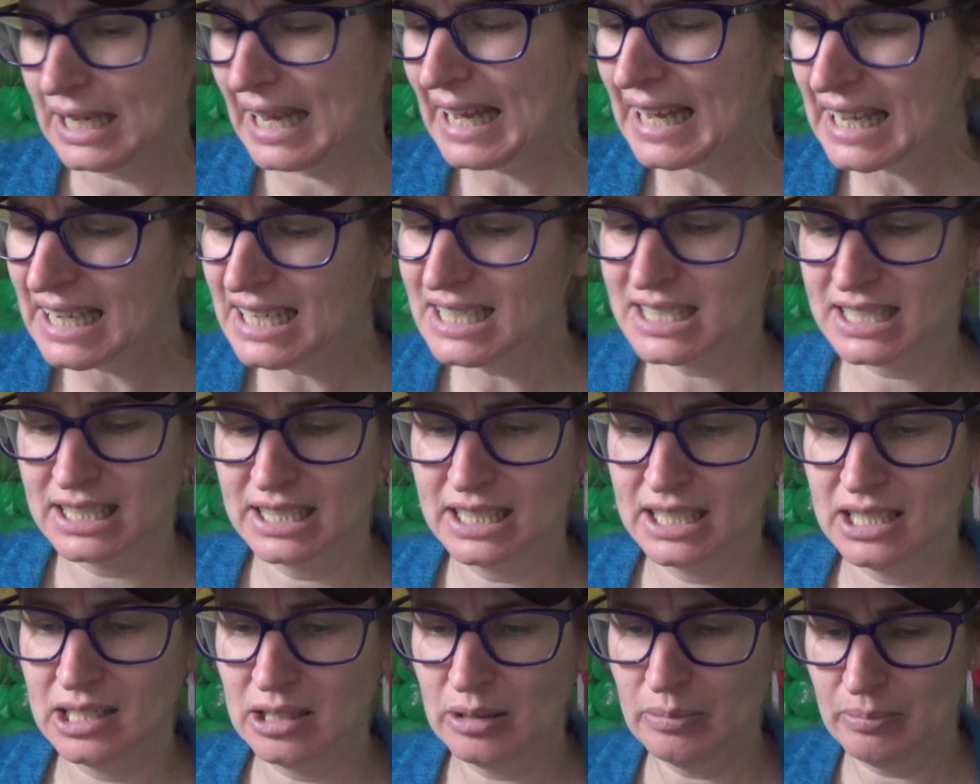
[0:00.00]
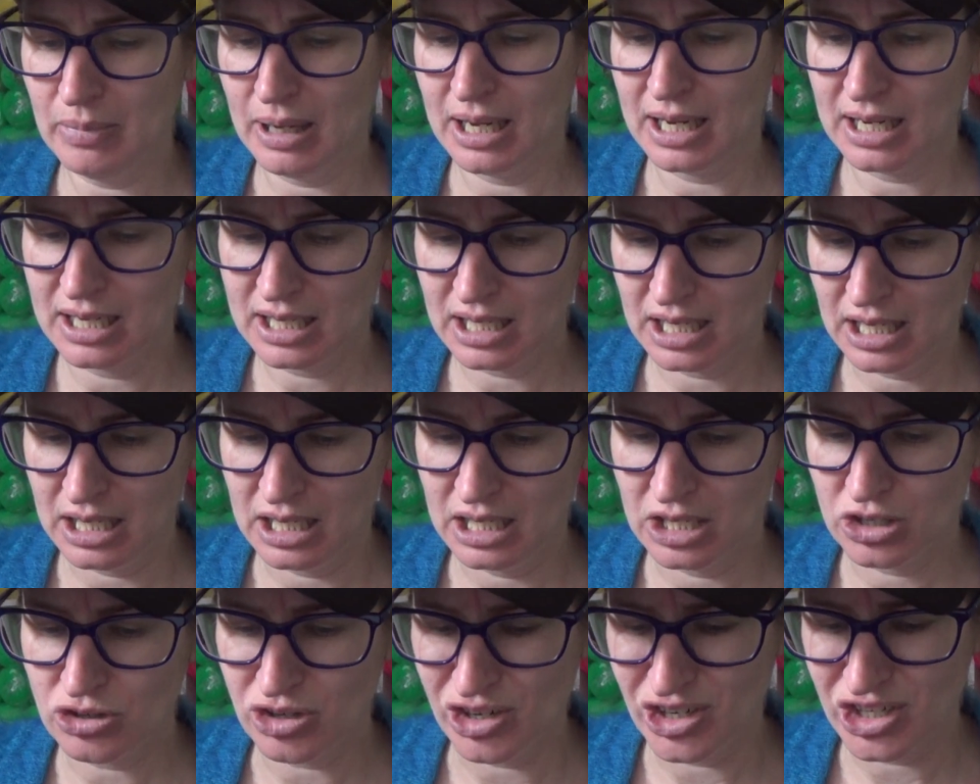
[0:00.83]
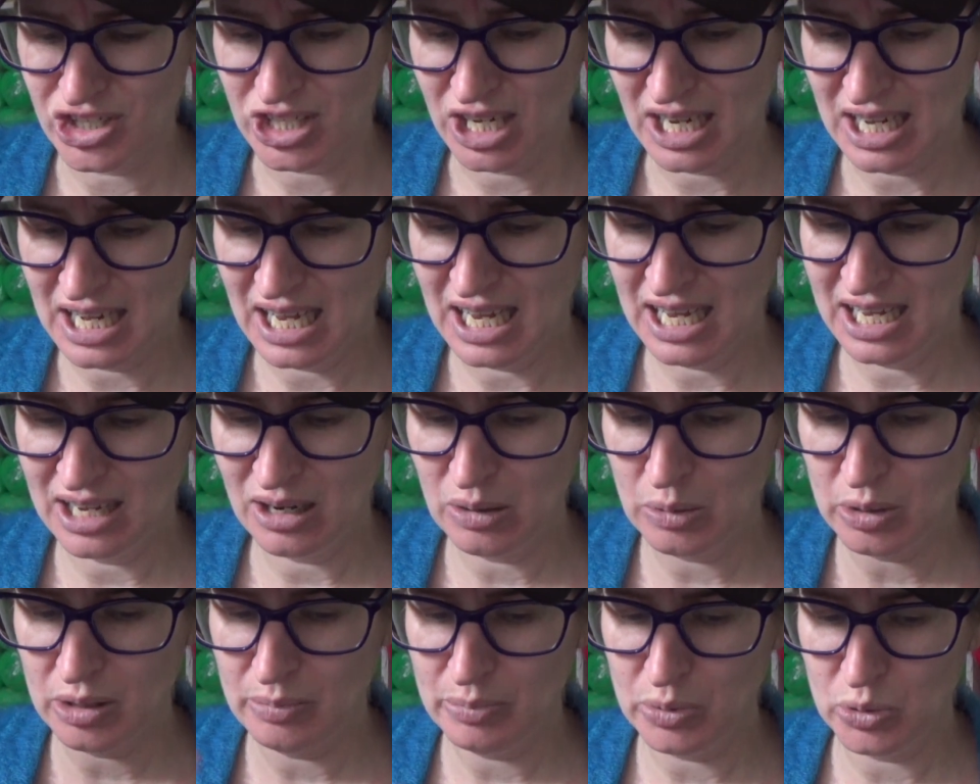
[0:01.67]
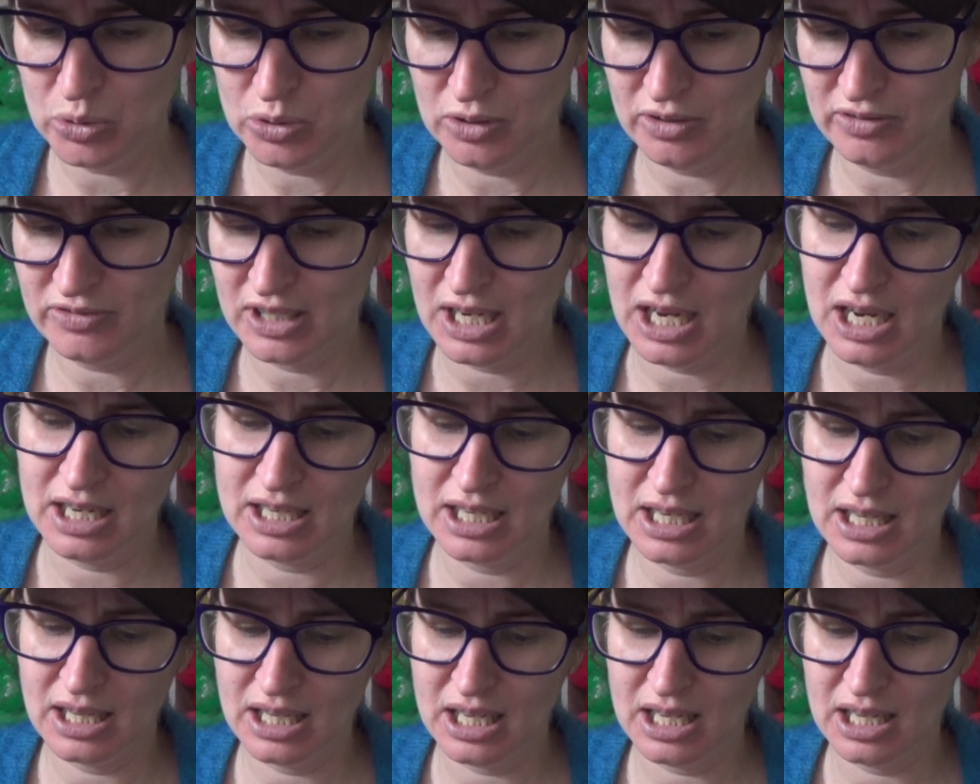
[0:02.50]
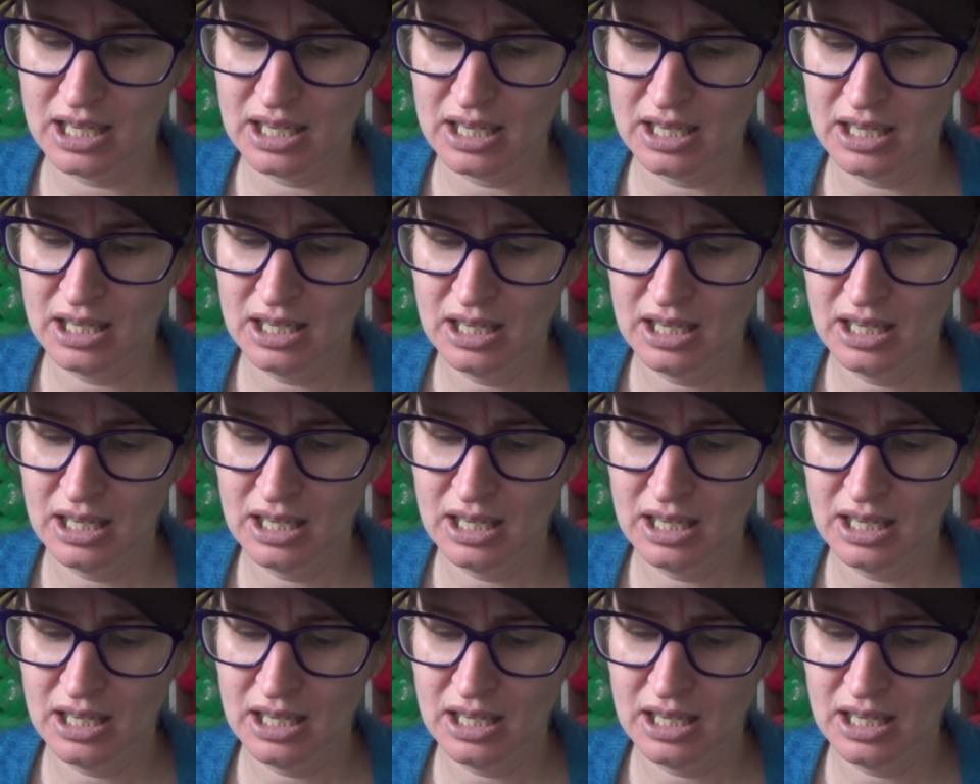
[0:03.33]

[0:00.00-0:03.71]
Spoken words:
easily make a crocheted hat with a ball of yarn in there.